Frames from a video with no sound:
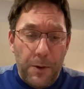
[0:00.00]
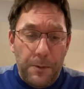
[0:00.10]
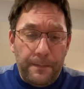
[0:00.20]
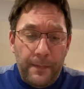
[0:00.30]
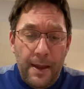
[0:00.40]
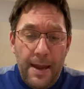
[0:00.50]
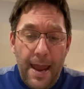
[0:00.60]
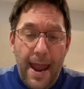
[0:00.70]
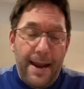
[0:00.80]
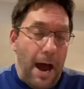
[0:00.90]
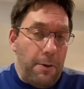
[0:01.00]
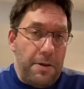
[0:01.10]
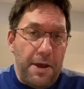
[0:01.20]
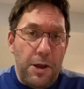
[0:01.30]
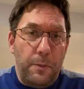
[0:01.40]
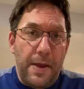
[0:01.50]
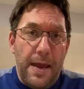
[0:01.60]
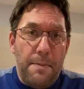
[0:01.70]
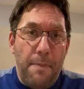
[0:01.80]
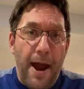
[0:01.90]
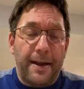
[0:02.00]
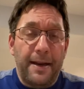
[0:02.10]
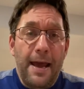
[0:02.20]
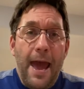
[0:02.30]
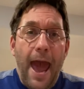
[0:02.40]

you, and how you think you'll be impacted.